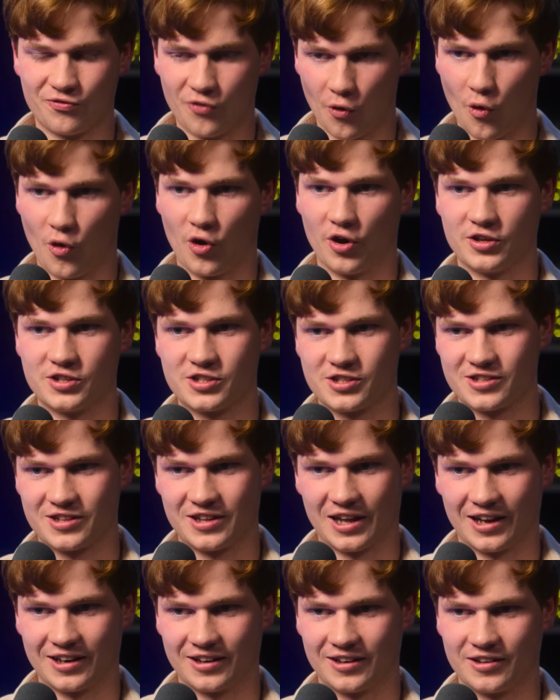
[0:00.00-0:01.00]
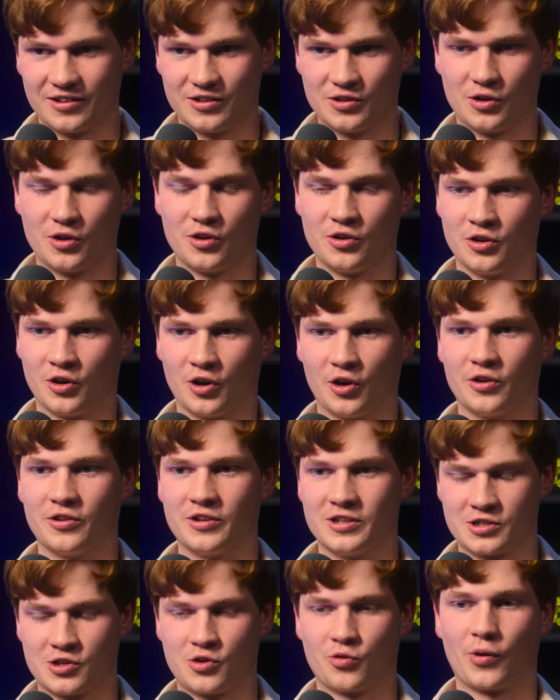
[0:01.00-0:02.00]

force that you know this